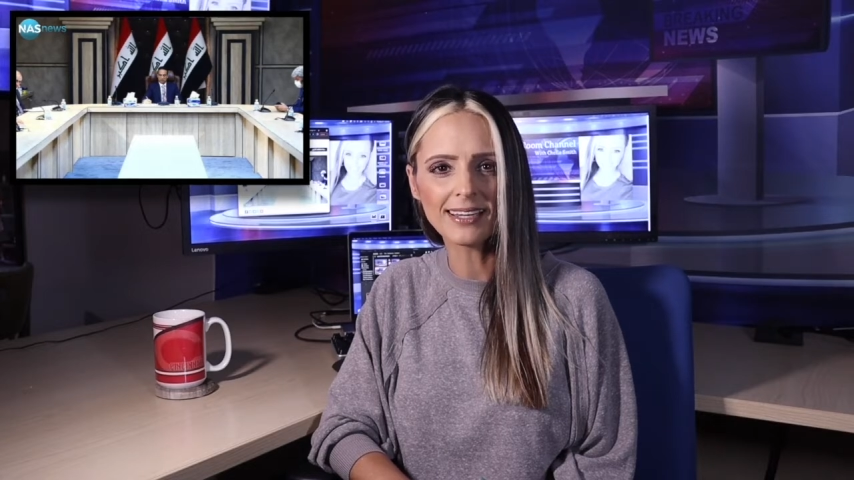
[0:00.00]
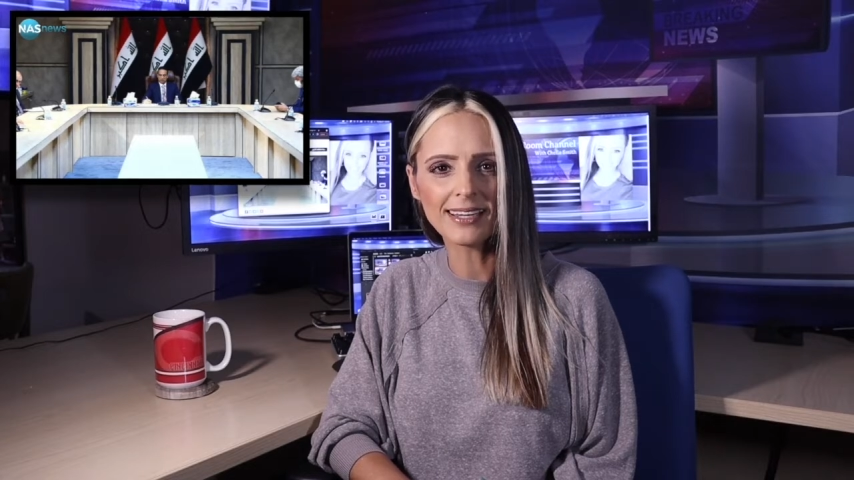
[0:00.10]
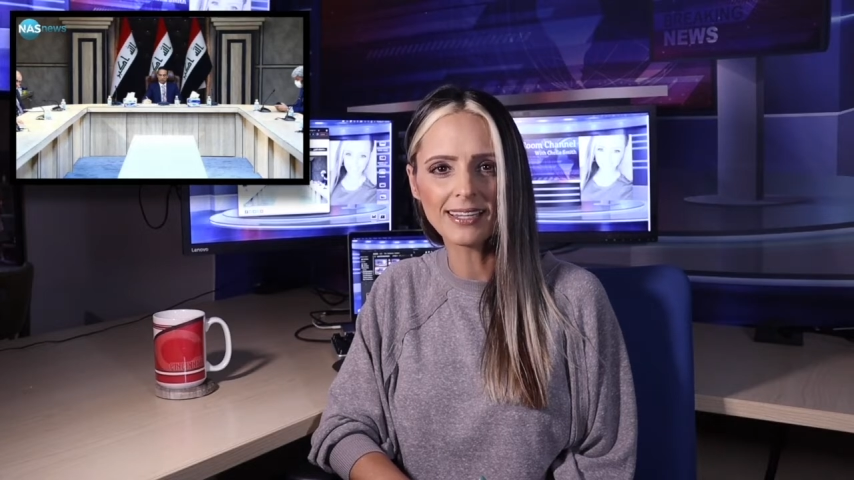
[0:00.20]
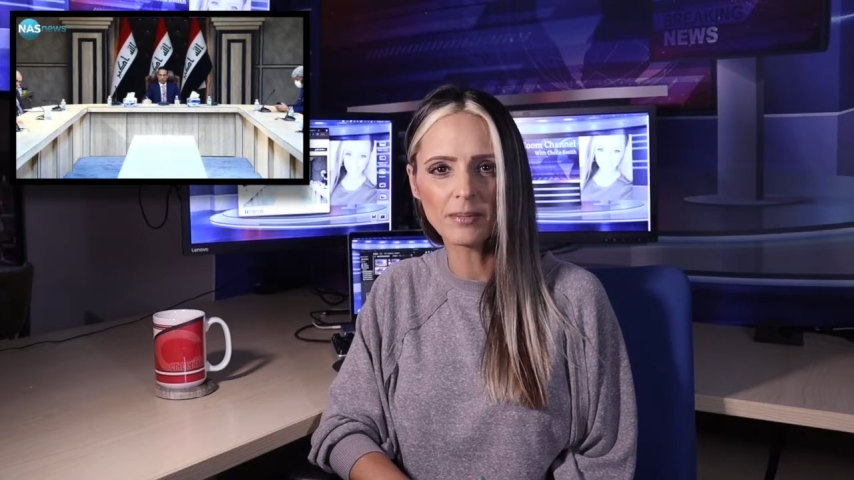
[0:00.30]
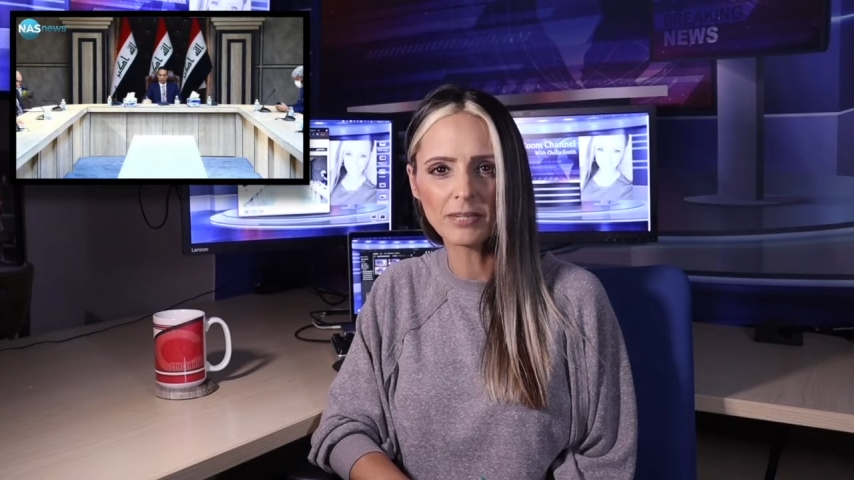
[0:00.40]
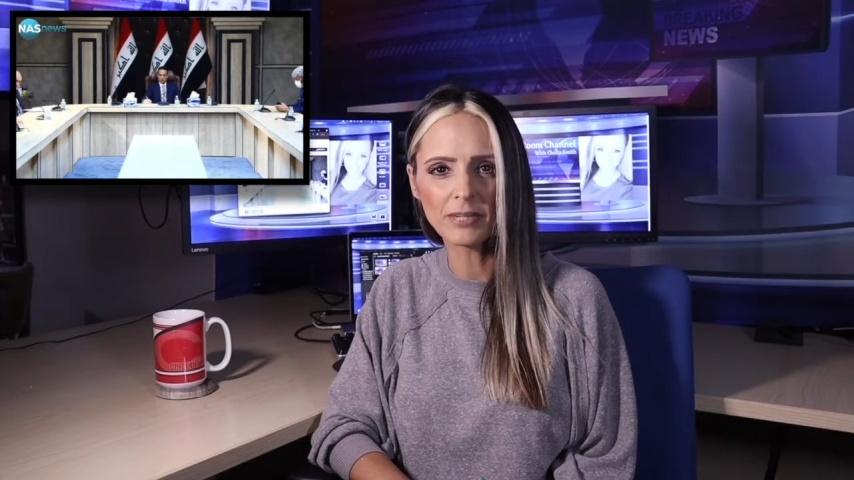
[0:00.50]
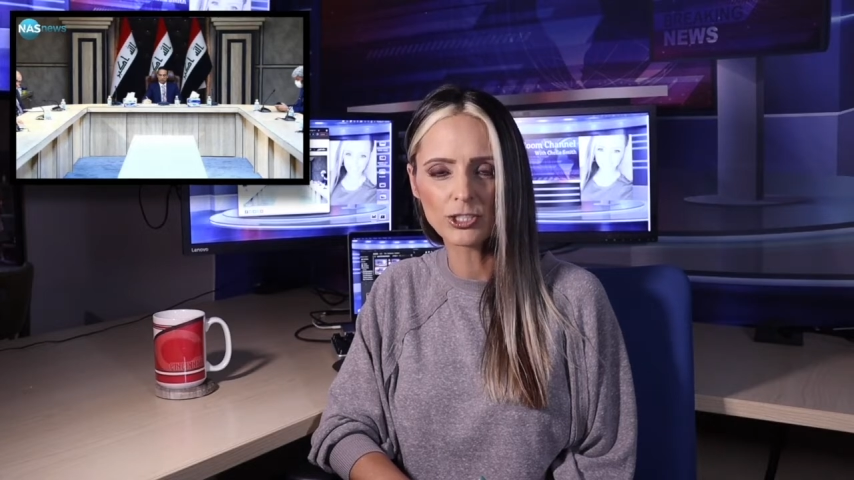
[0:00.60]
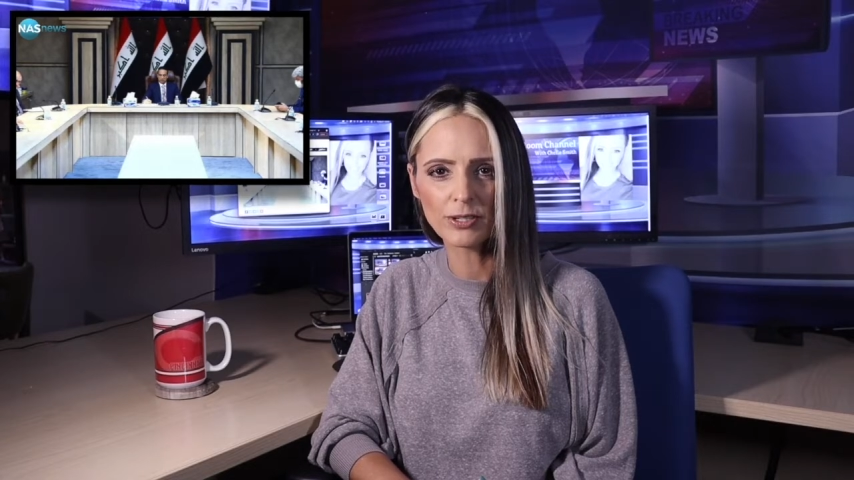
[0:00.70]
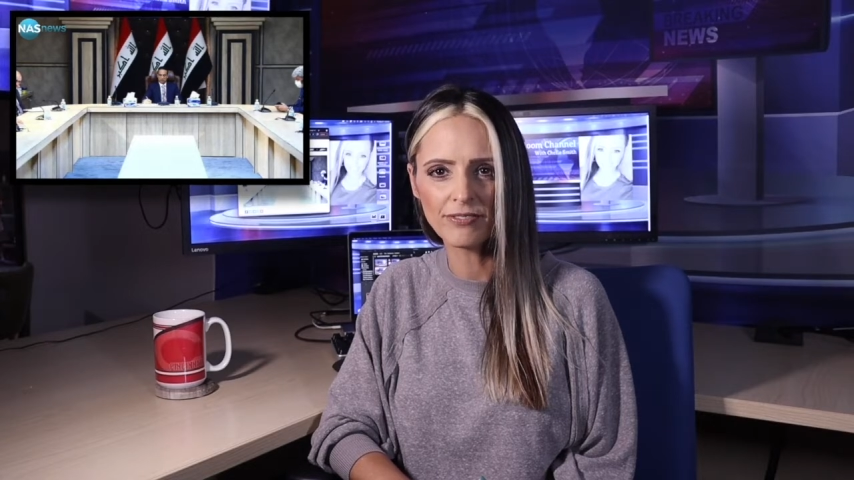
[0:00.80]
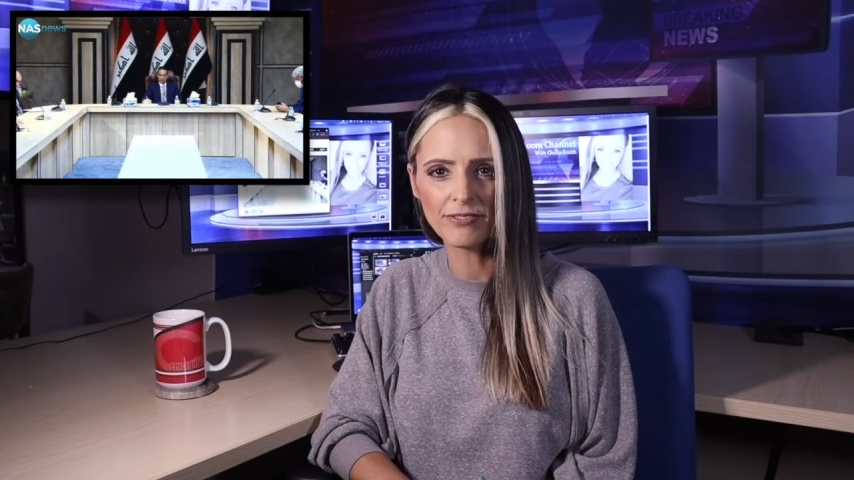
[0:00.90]
in the Ministry
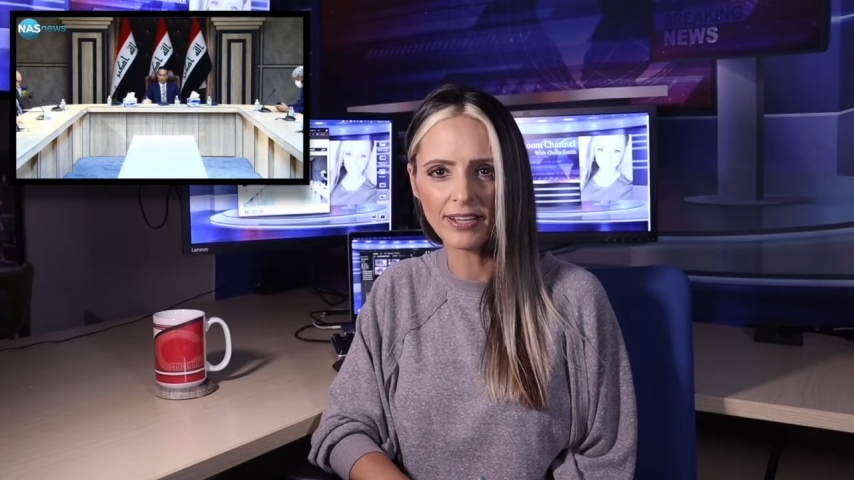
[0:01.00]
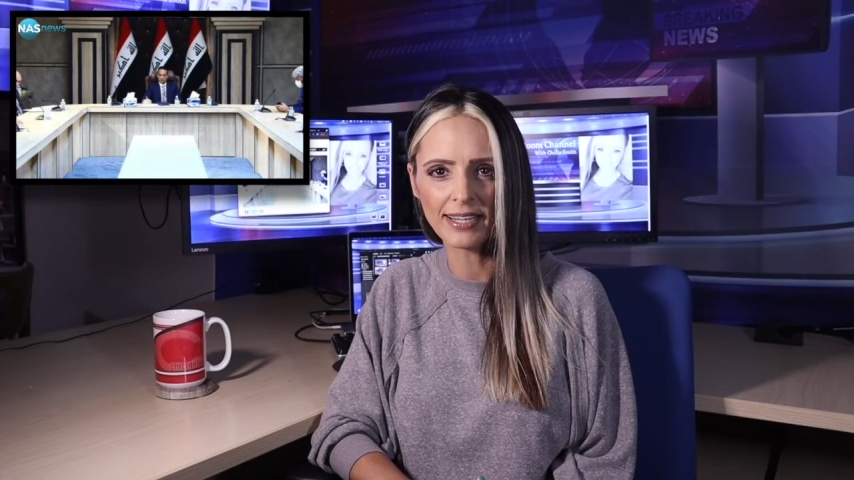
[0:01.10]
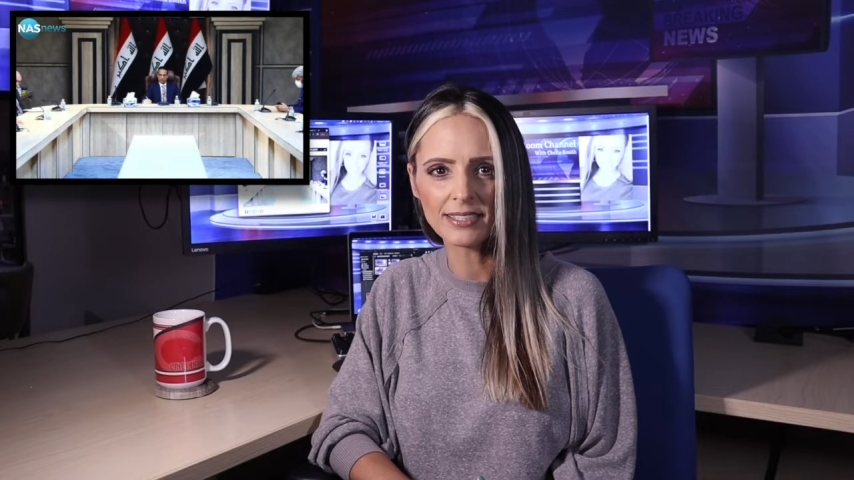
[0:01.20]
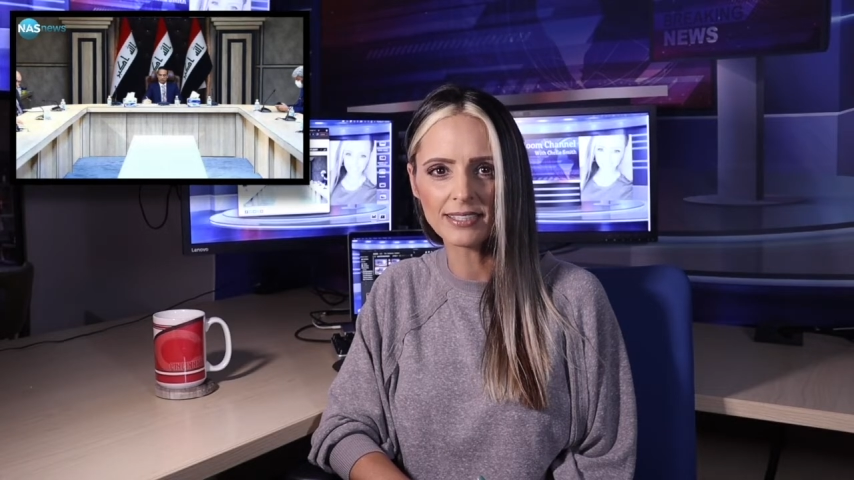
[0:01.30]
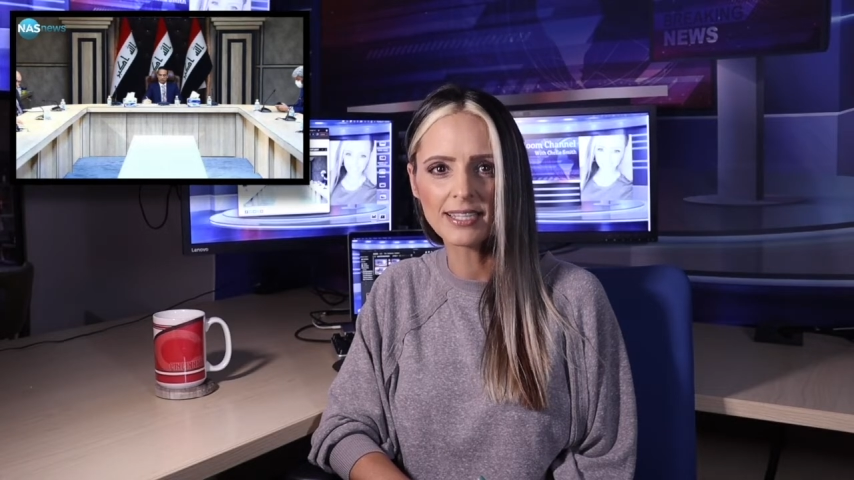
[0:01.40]
of Finance,